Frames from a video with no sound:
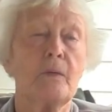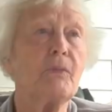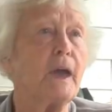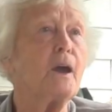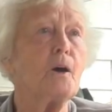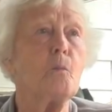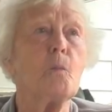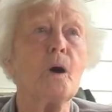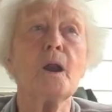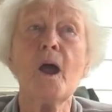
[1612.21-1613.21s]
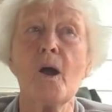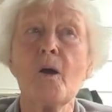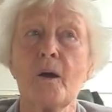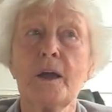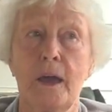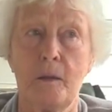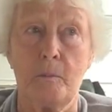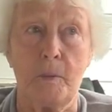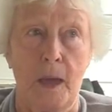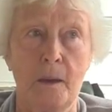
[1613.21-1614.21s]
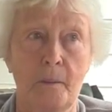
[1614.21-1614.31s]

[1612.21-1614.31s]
They come one her getting me.